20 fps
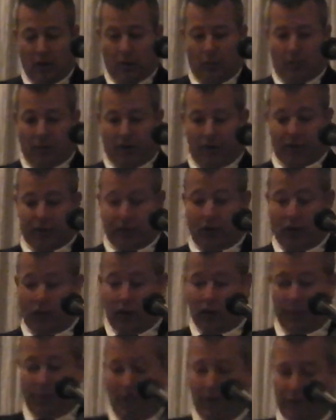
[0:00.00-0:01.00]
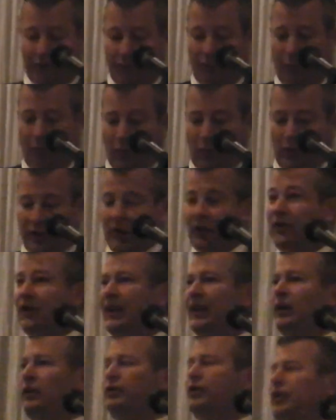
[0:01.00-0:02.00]
When I talk about the 4 years, I
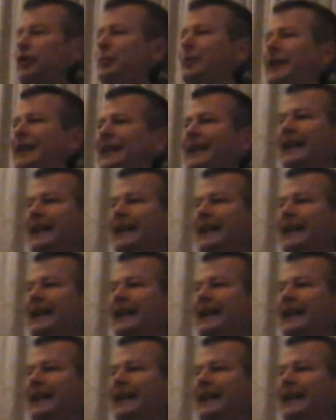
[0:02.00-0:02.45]
don't just mean the